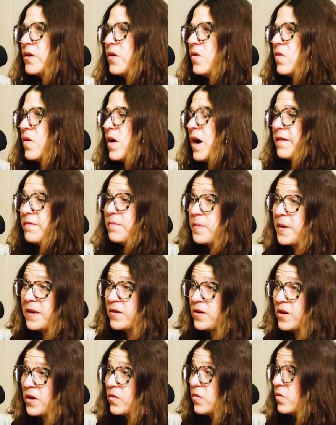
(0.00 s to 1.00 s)
I've
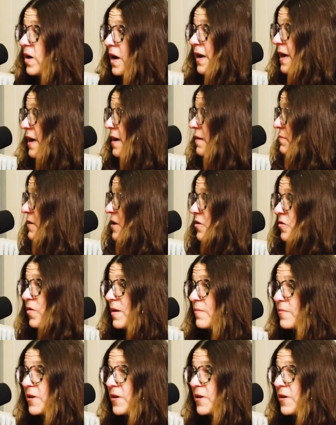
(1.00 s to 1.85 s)
been new. I am new.